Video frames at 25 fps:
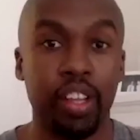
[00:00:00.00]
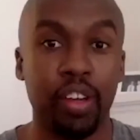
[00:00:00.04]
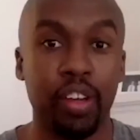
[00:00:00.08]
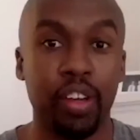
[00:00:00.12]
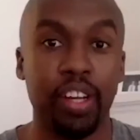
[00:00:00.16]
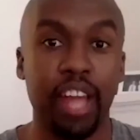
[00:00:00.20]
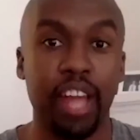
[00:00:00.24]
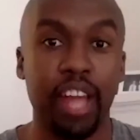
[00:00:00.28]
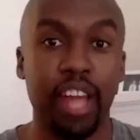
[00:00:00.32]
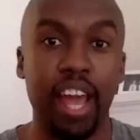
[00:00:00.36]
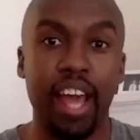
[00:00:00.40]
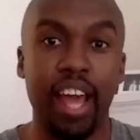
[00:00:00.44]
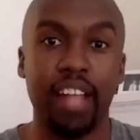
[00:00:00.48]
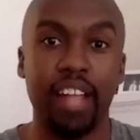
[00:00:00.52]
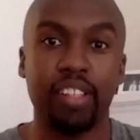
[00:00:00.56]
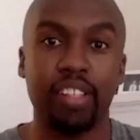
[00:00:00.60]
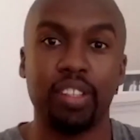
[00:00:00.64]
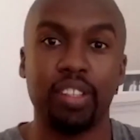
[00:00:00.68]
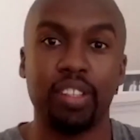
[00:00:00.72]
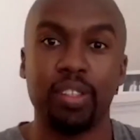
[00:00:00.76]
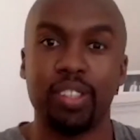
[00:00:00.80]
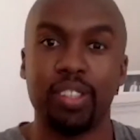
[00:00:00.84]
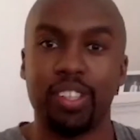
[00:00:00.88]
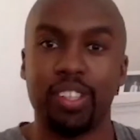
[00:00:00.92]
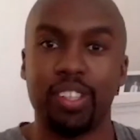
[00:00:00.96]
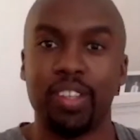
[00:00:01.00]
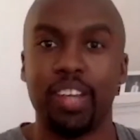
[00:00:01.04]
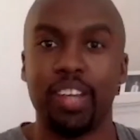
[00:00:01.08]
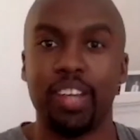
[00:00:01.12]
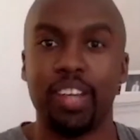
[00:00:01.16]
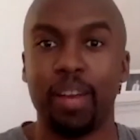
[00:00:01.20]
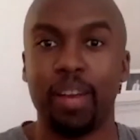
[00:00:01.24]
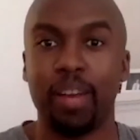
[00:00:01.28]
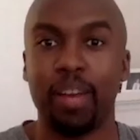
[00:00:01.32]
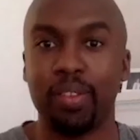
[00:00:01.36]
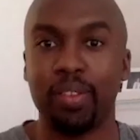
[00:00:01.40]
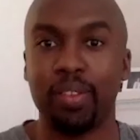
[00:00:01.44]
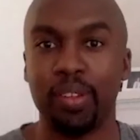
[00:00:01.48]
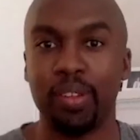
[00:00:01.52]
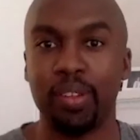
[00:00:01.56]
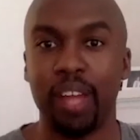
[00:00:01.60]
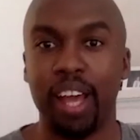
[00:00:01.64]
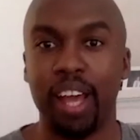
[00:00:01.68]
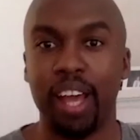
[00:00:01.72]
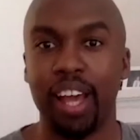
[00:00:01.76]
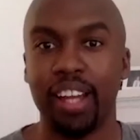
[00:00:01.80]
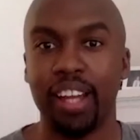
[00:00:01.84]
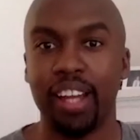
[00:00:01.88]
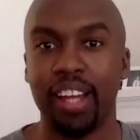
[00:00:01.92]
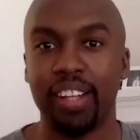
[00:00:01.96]
a dad too, so you got to do
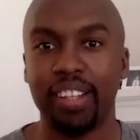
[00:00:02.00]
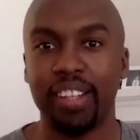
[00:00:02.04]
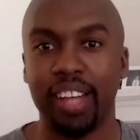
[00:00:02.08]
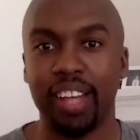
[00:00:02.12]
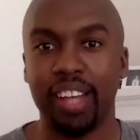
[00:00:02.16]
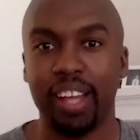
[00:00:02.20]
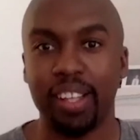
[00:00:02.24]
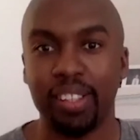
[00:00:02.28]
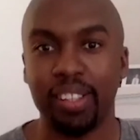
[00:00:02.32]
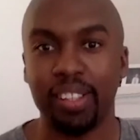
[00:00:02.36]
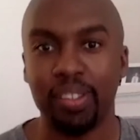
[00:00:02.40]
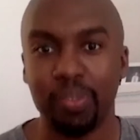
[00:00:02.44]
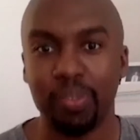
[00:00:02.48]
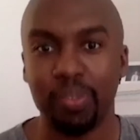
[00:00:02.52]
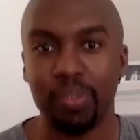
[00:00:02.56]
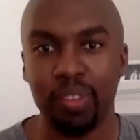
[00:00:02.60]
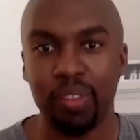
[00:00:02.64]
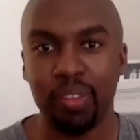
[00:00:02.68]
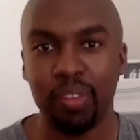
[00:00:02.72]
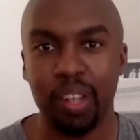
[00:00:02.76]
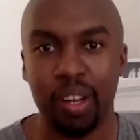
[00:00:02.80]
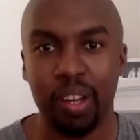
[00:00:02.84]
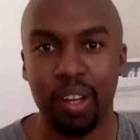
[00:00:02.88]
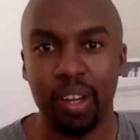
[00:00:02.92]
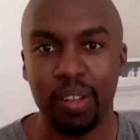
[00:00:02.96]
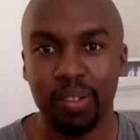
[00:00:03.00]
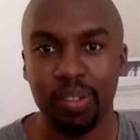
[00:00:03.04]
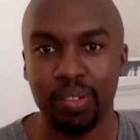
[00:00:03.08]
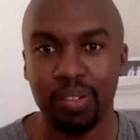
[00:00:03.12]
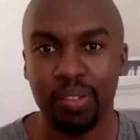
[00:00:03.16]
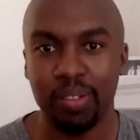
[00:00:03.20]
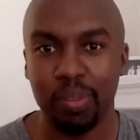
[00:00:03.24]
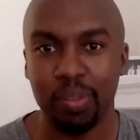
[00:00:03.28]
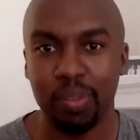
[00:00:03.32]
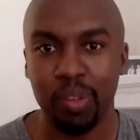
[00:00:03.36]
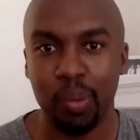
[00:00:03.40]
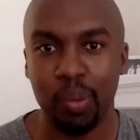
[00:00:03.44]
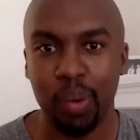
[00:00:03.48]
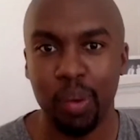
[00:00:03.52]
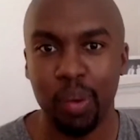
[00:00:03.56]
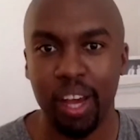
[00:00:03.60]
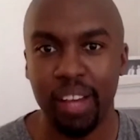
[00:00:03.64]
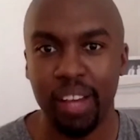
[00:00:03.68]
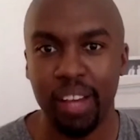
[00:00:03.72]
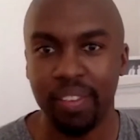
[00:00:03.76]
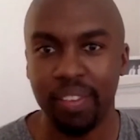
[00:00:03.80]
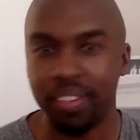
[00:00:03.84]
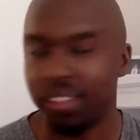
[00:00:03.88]
that and you got to, you know, yeah,